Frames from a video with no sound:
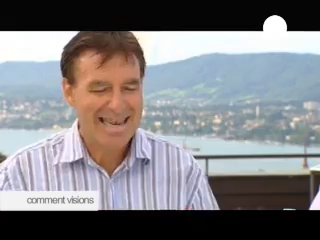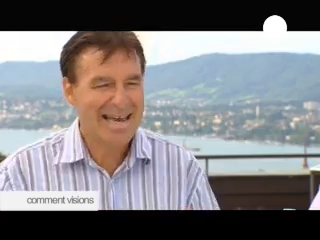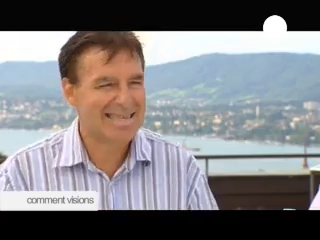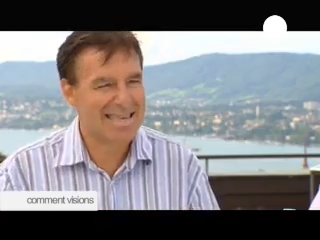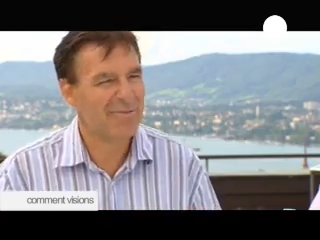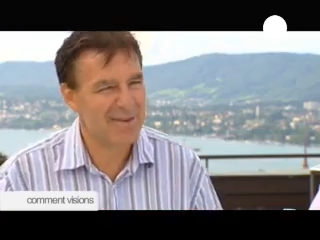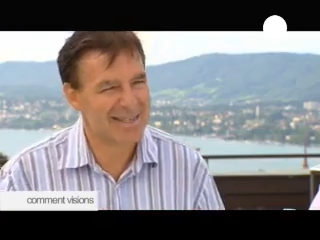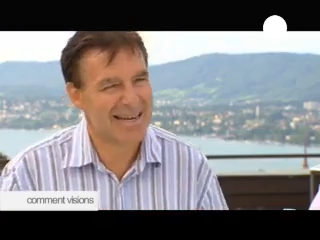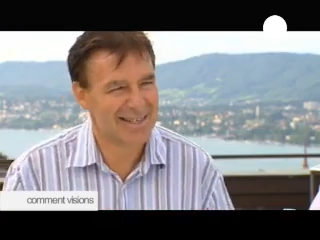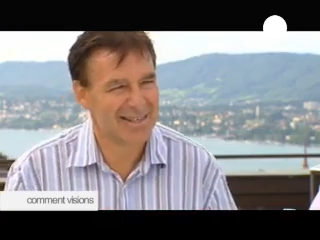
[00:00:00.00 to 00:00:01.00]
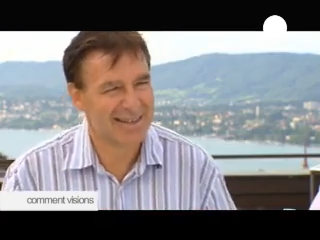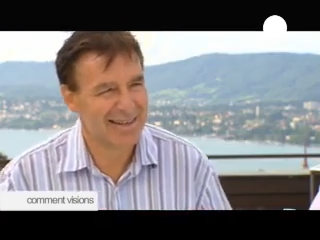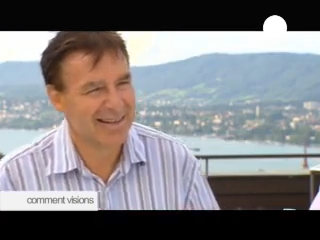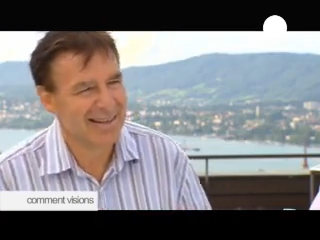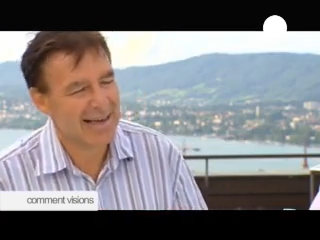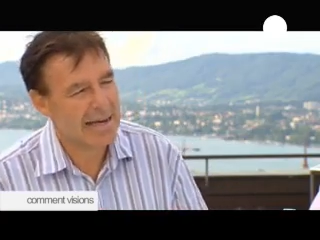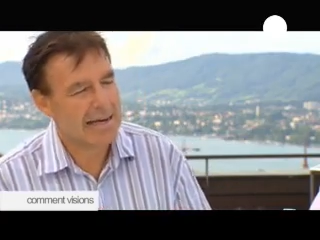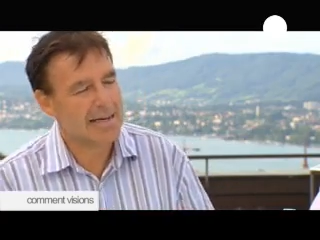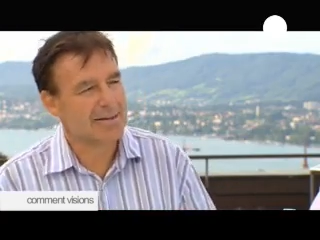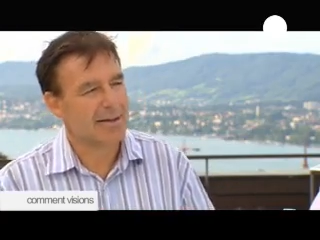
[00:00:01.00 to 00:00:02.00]
innate selfishness,
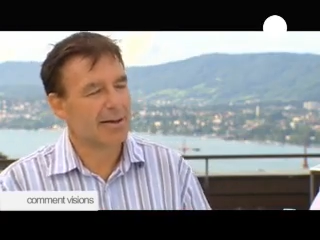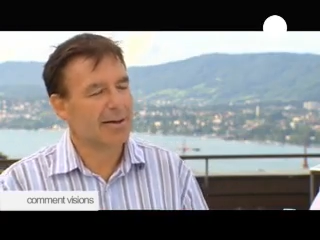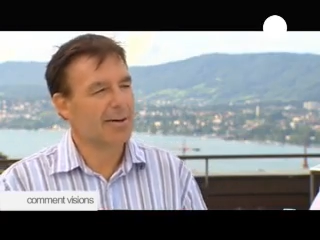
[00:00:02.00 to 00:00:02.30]
and